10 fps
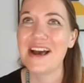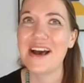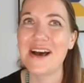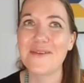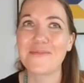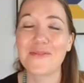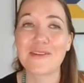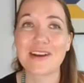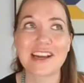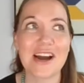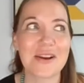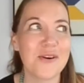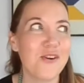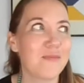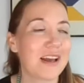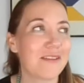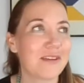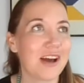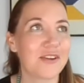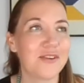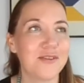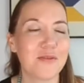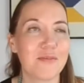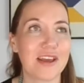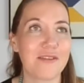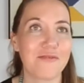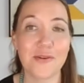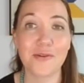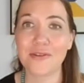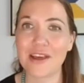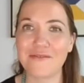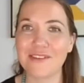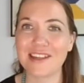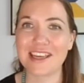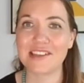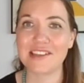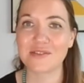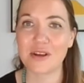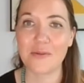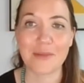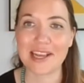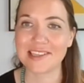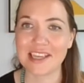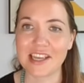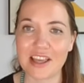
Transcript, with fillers: Um, but when I got home, I got home, and my view, thankfully, is amazing.